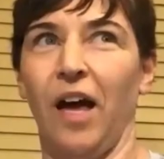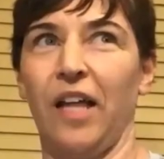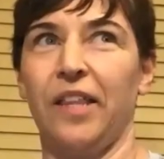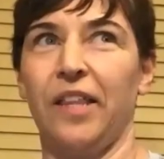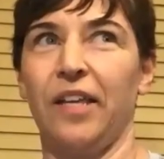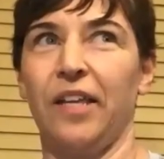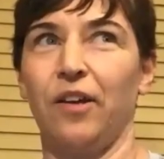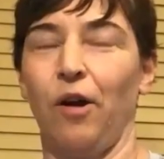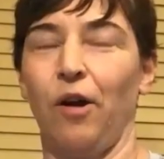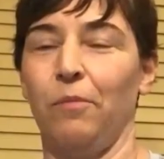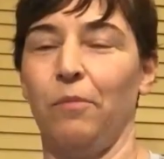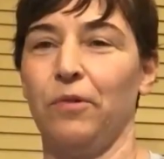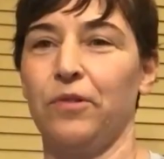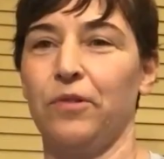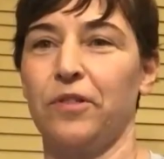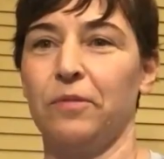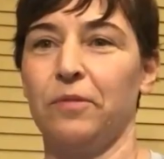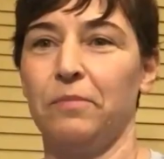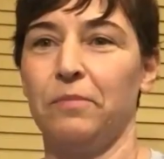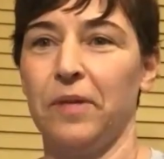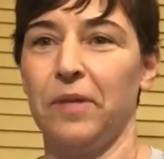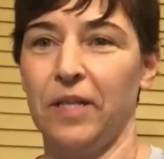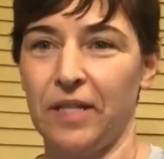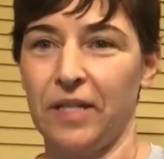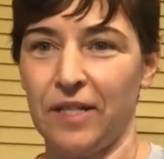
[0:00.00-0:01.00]
think almost
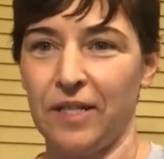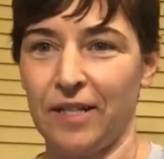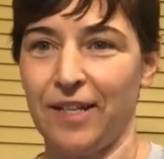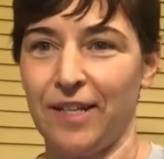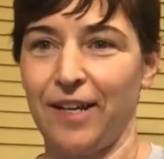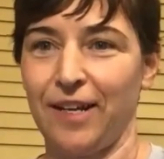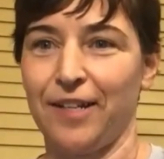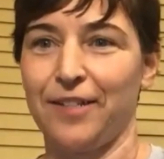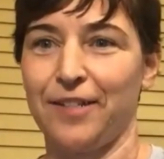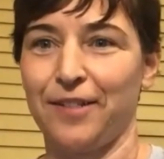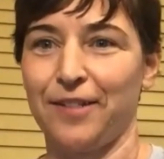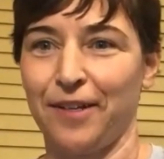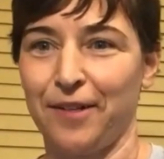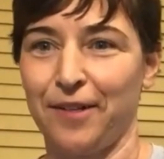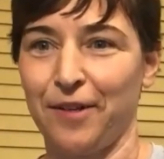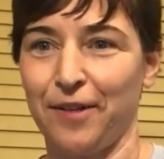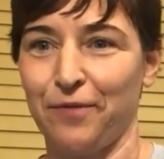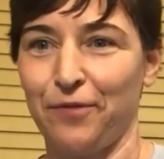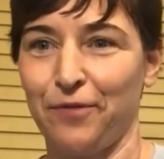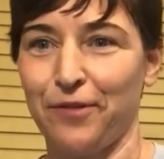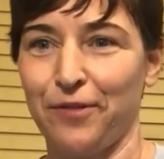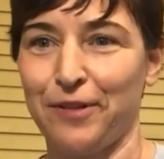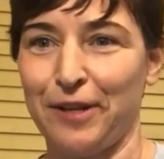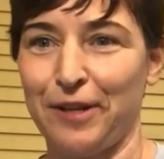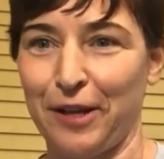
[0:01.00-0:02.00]
immediately I signed up
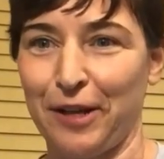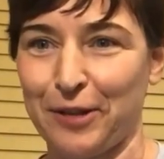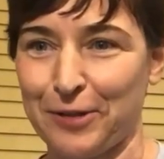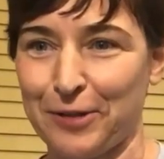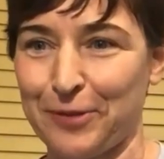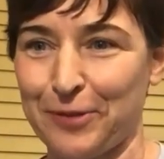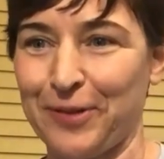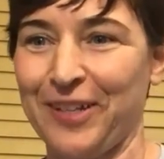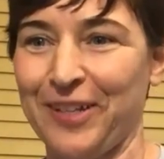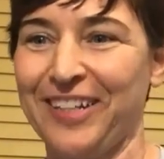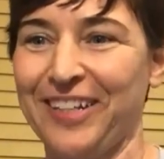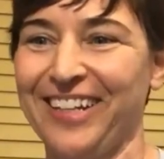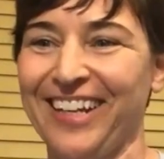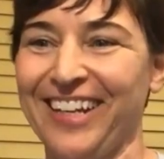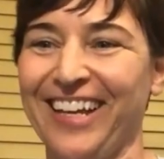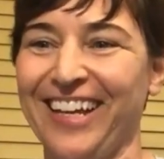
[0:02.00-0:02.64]
for the next one.